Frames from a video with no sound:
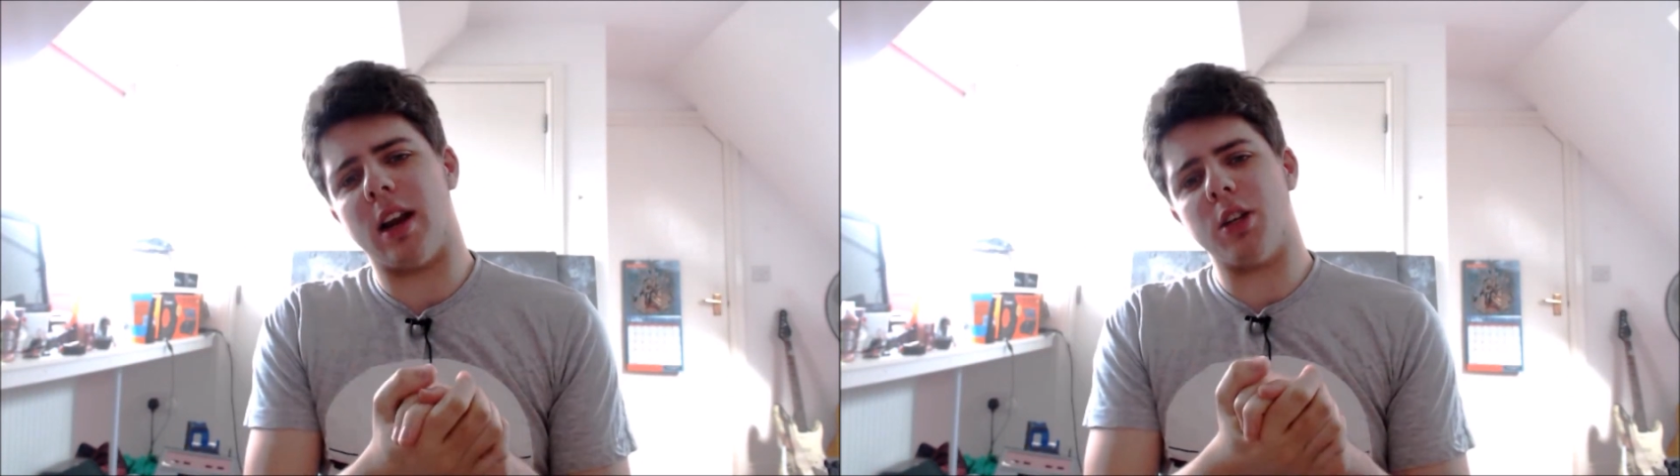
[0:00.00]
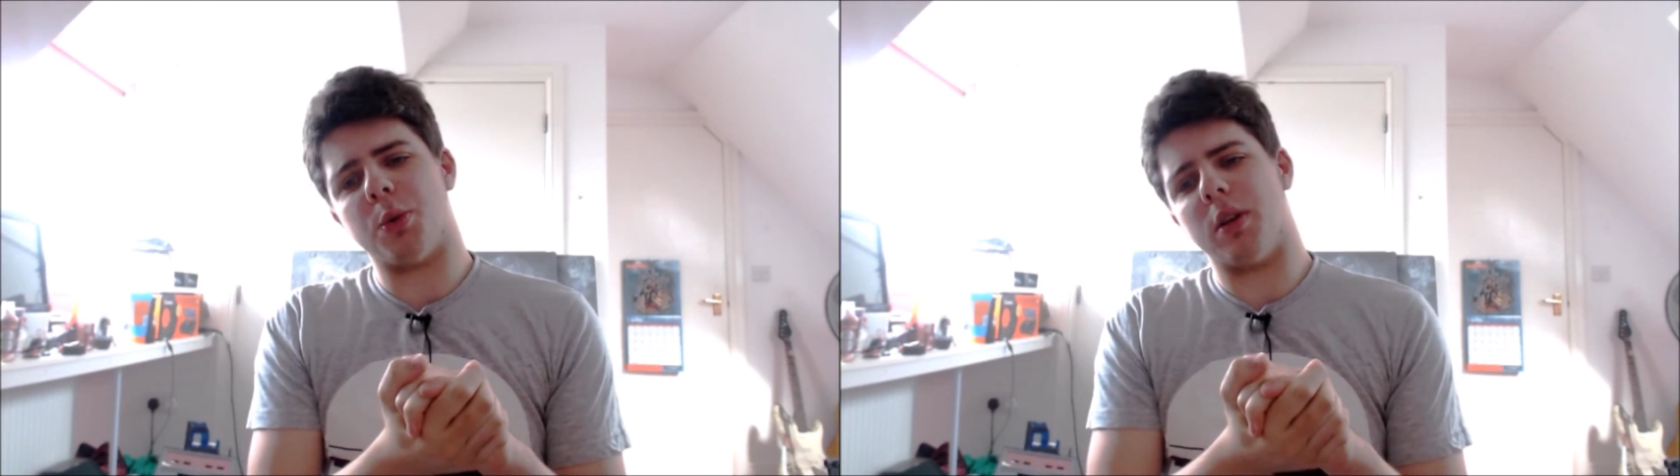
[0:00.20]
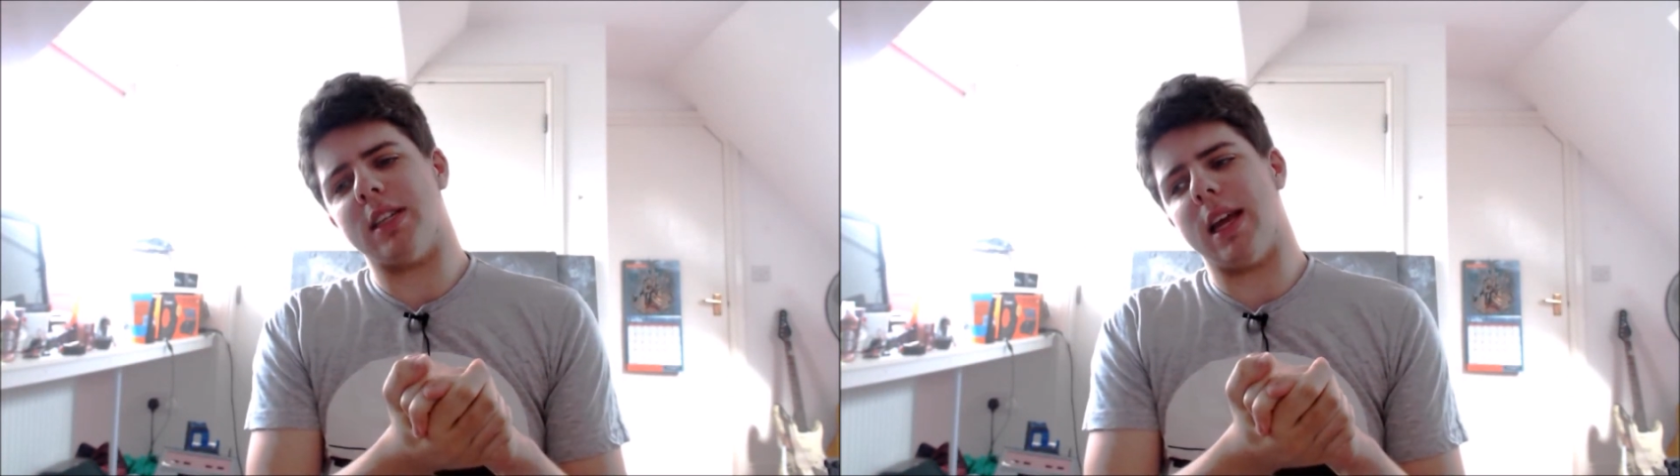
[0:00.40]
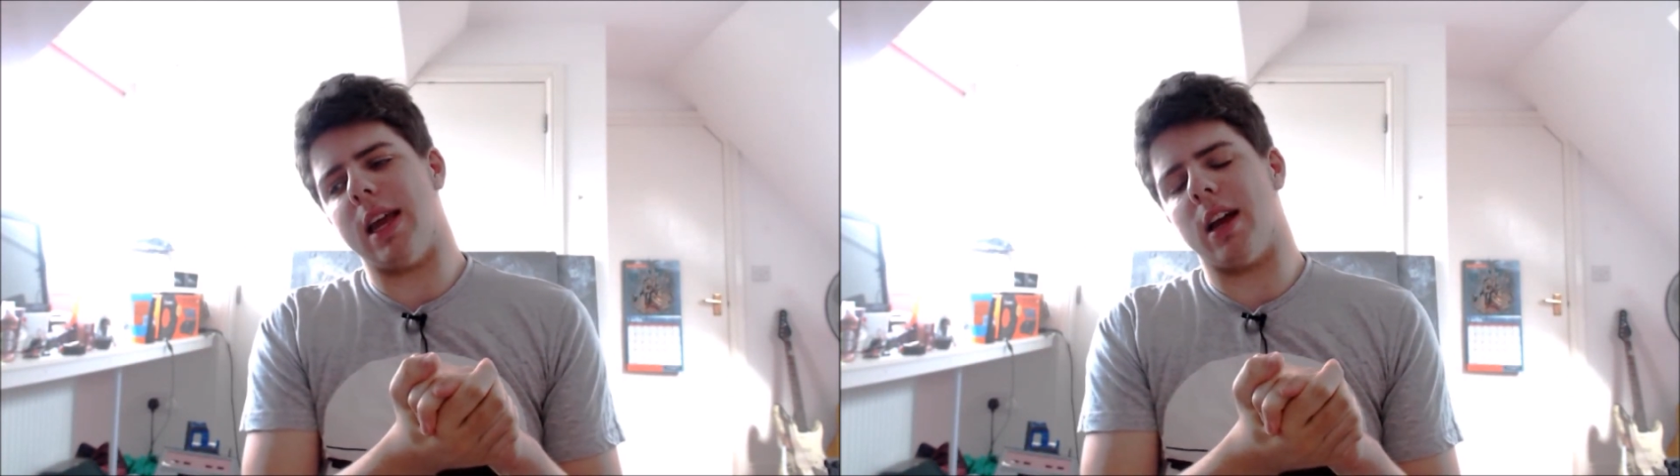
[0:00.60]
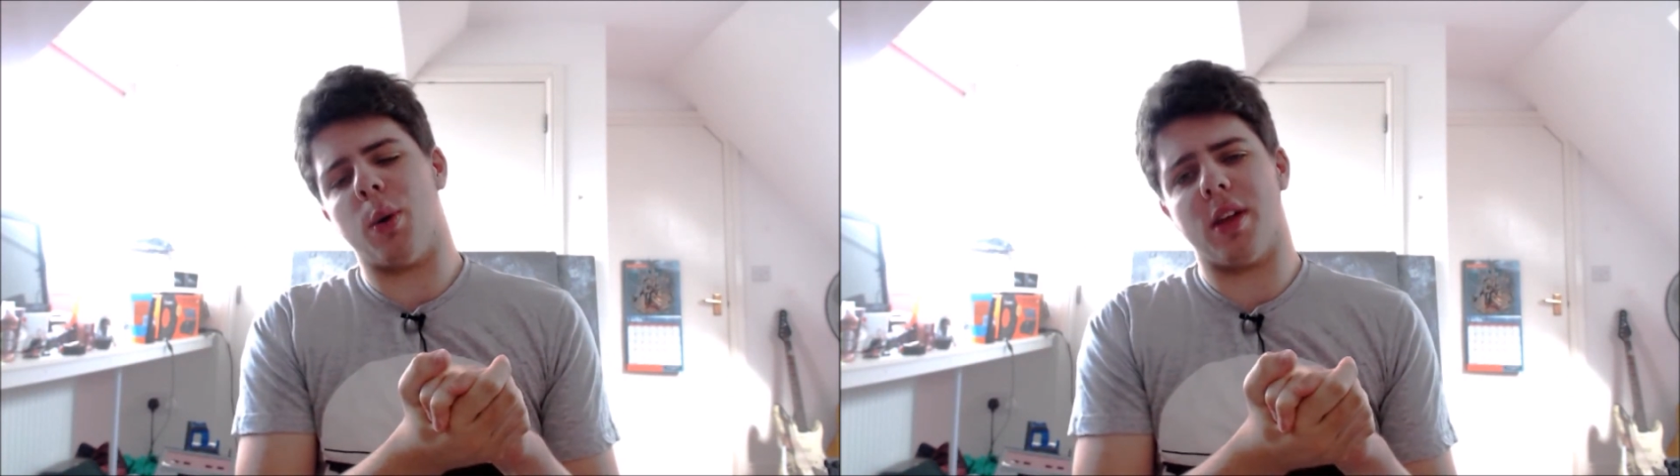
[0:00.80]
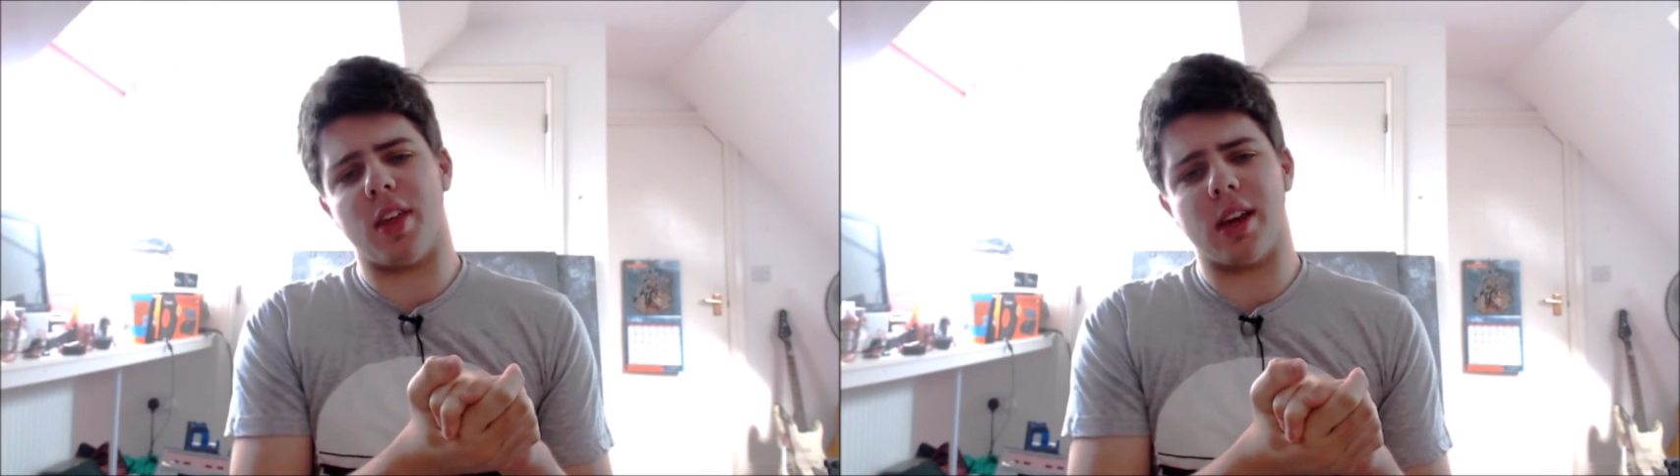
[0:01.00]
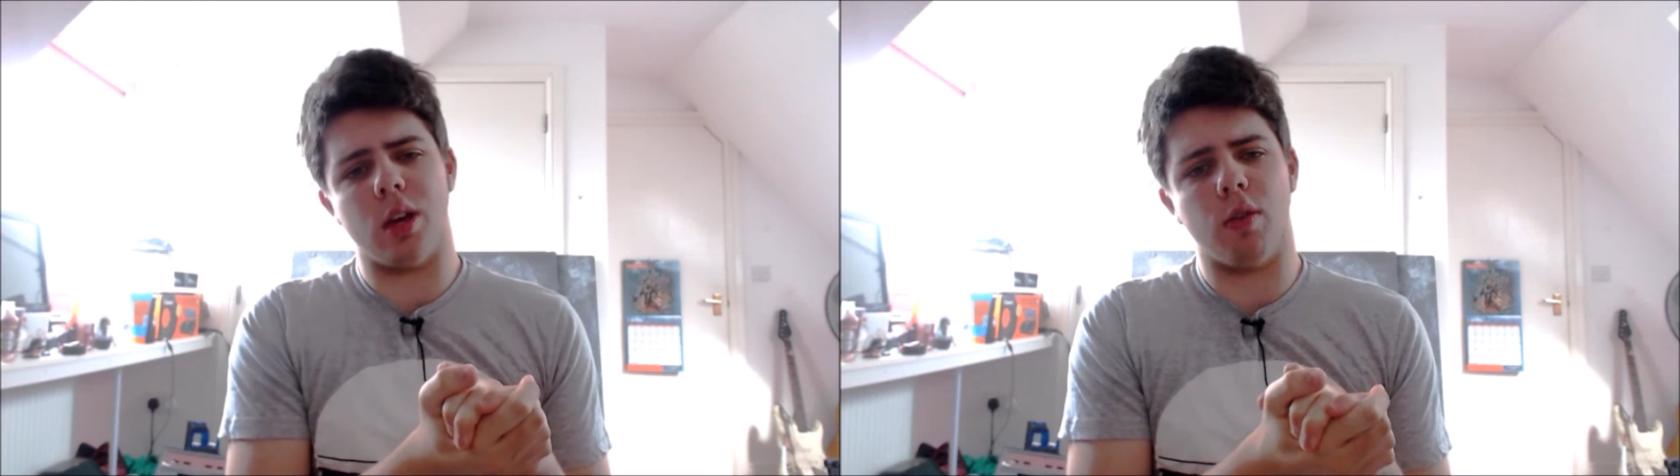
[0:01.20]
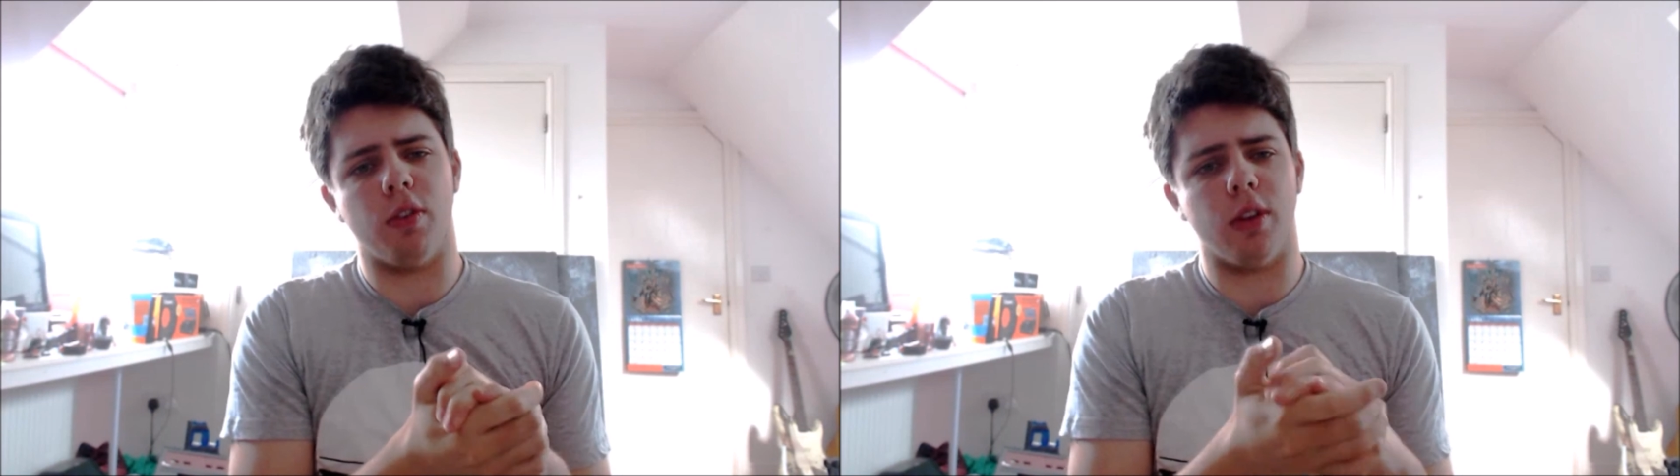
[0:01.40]
and I just want to say a quick thank
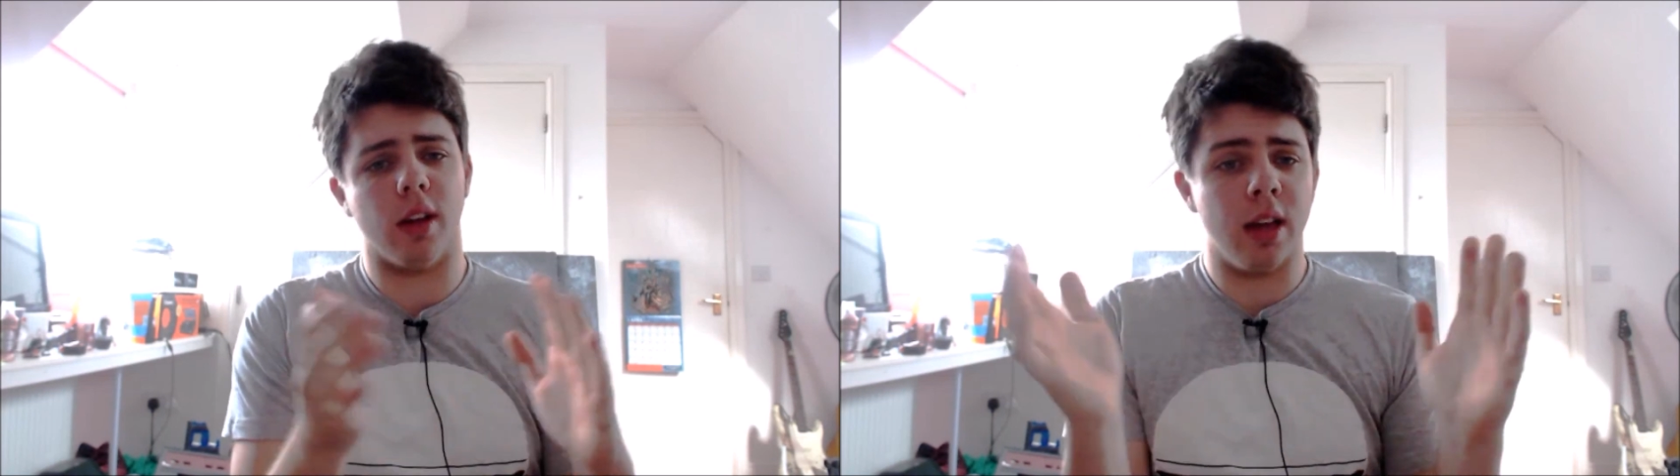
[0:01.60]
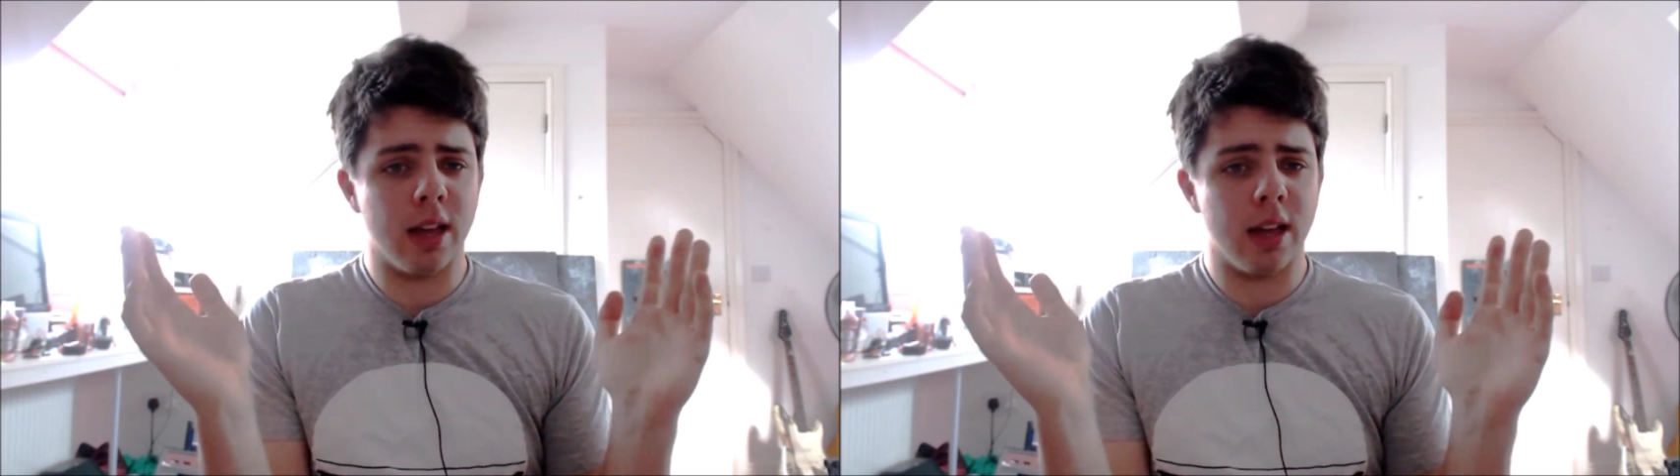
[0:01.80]
you for